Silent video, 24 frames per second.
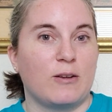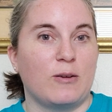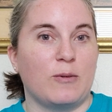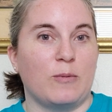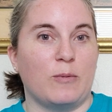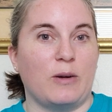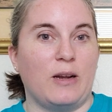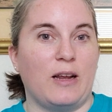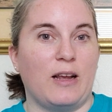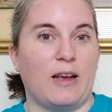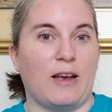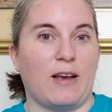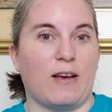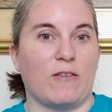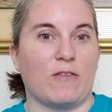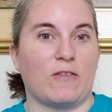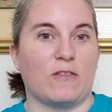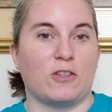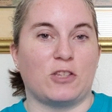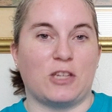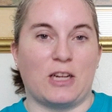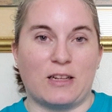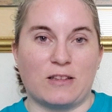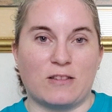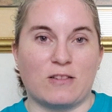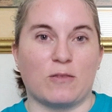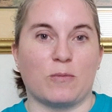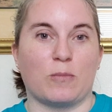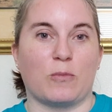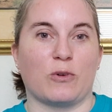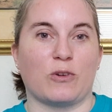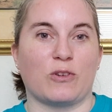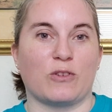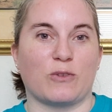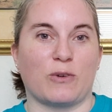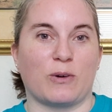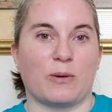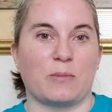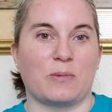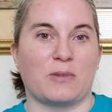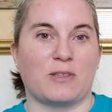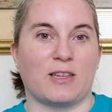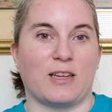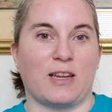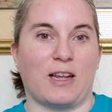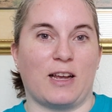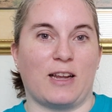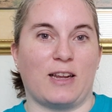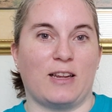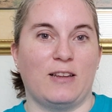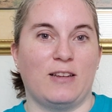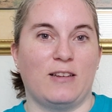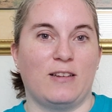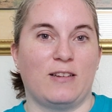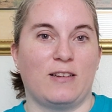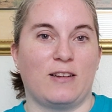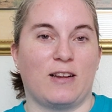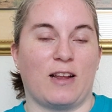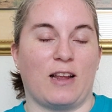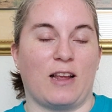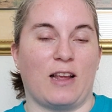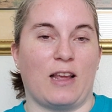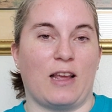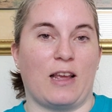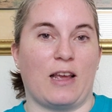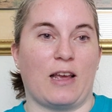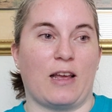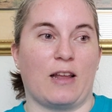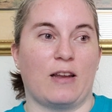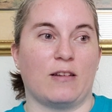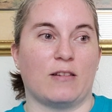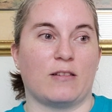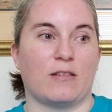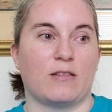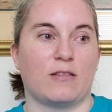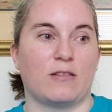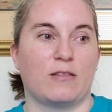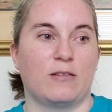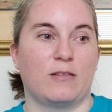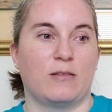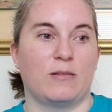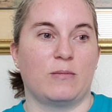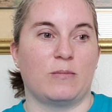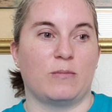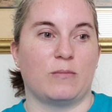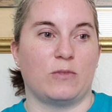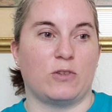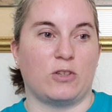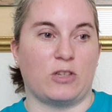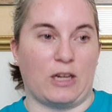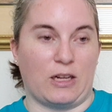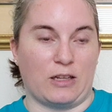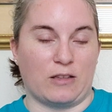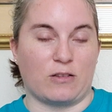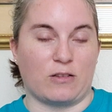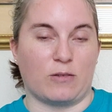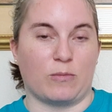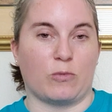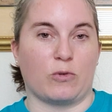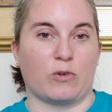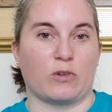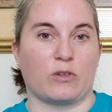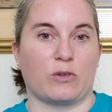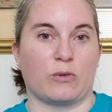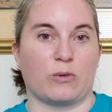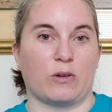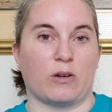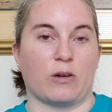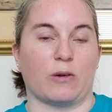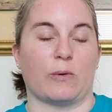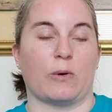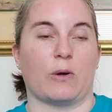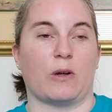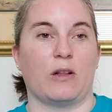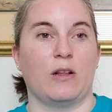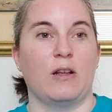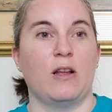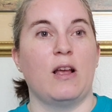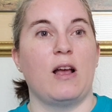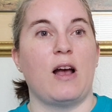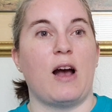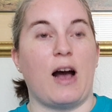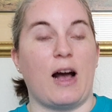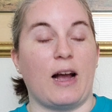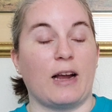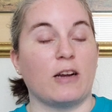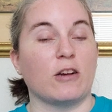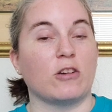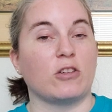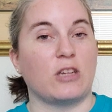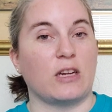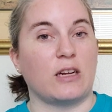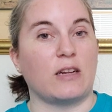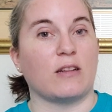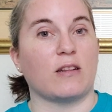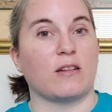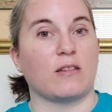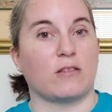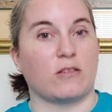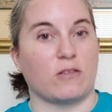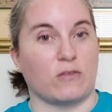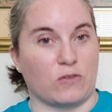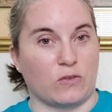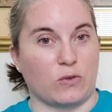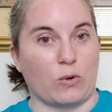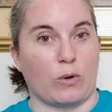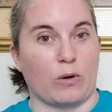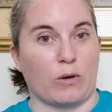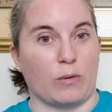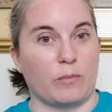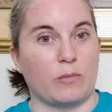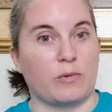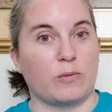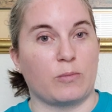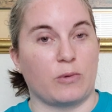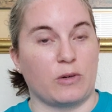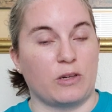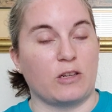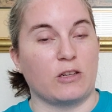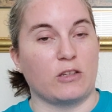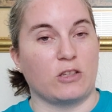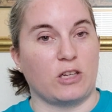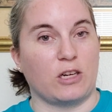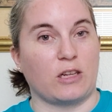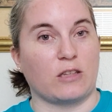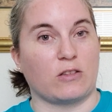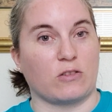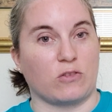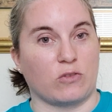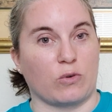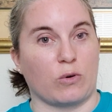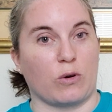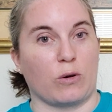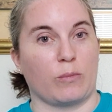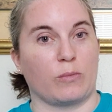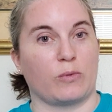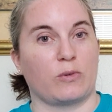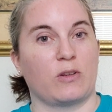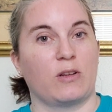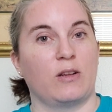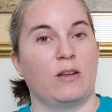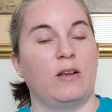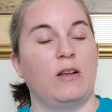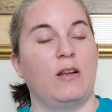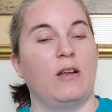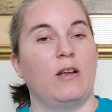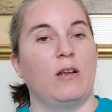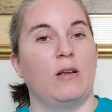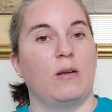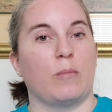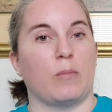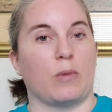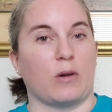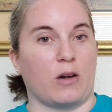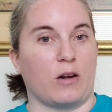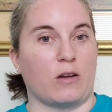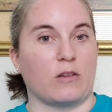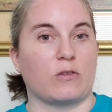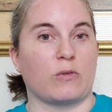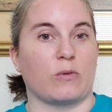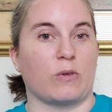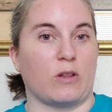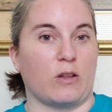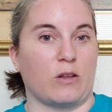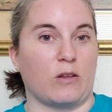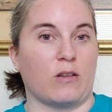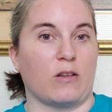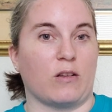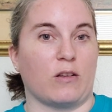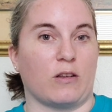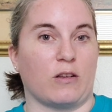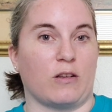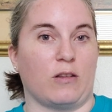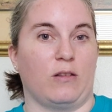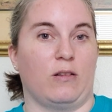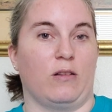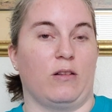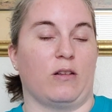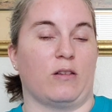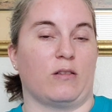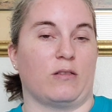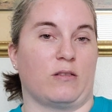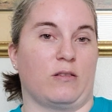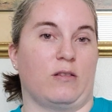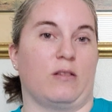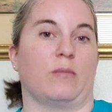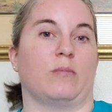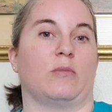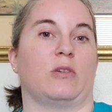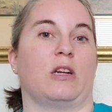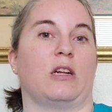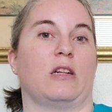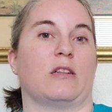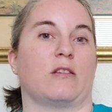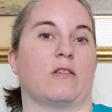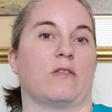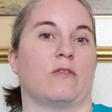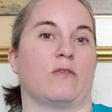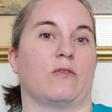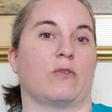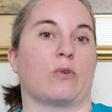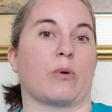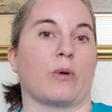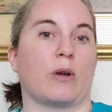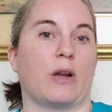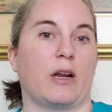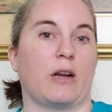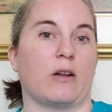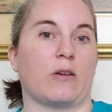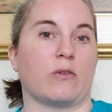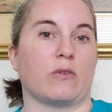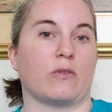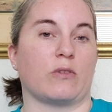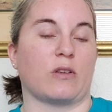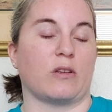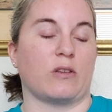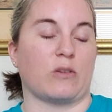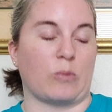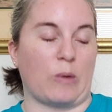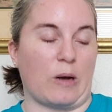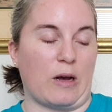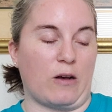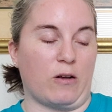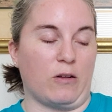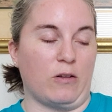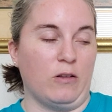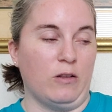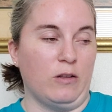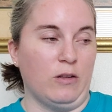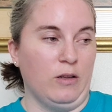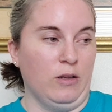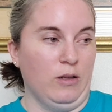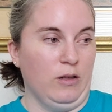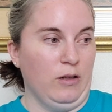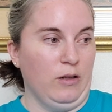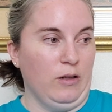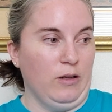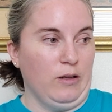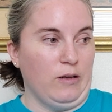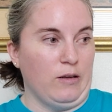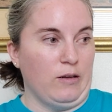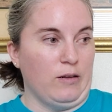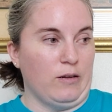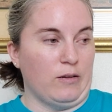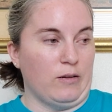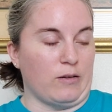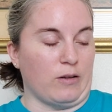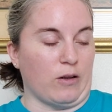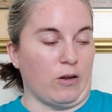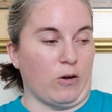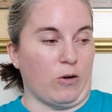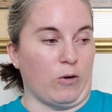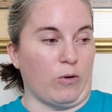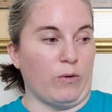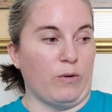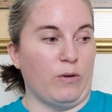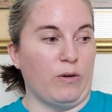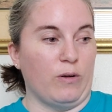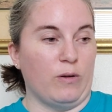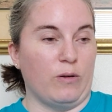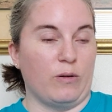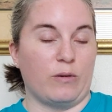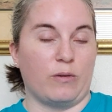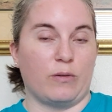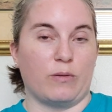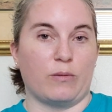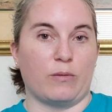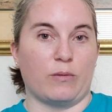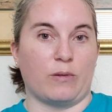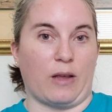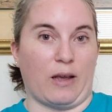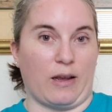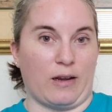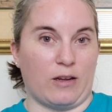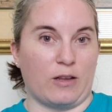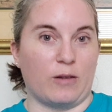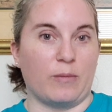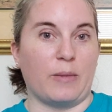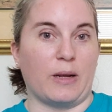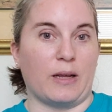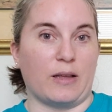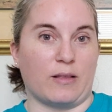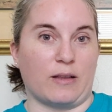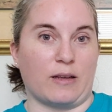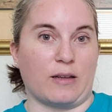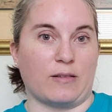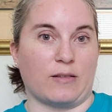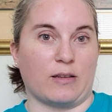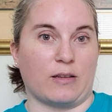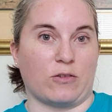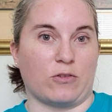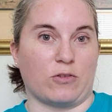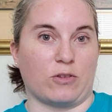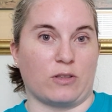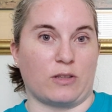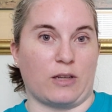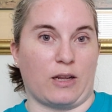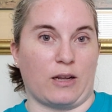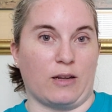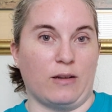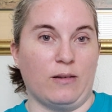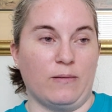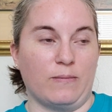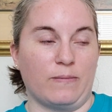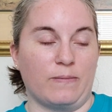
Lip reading: we have chance of more storms tonight, and chance of more higher chance of storms, pretty good chance of storms, but also a slim chance of tornadoes as well. So that could make things interesting.